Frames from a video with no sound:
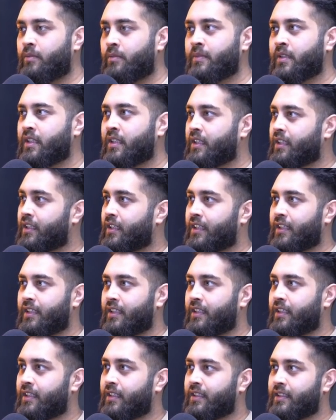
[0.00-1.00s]
That's such a good
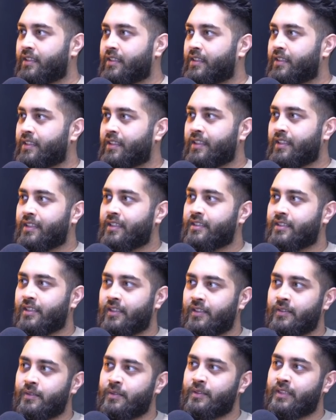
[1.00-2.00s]
point. Yeah.
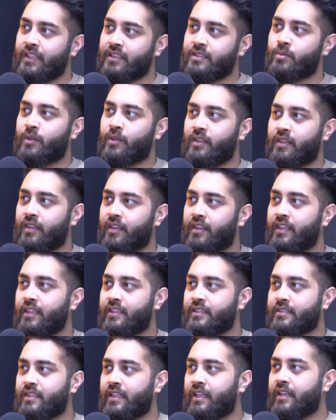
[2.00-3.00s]
So that's one of the
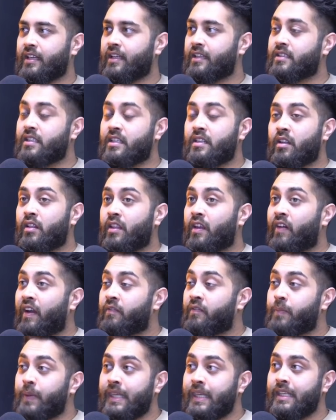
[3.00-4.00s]
things that, as in, there
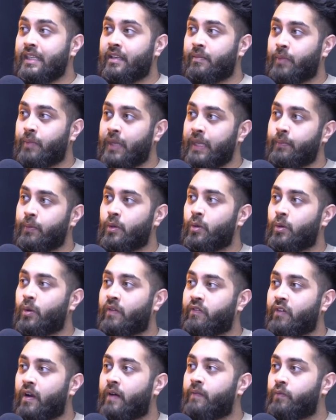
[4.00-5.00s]
have been people who
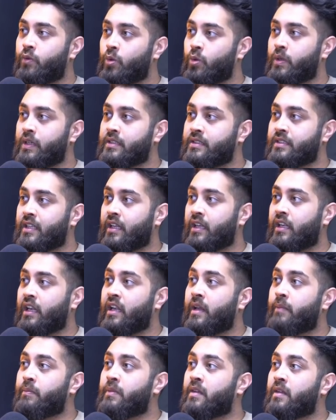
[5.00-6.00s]
have come forward and said,
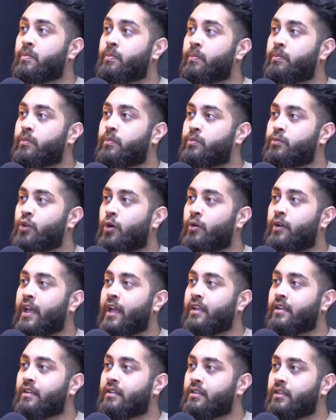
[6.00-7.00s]
"Let me
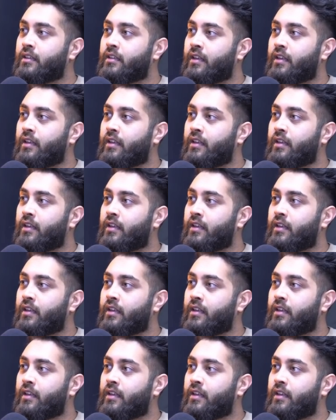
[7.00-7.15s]
donate,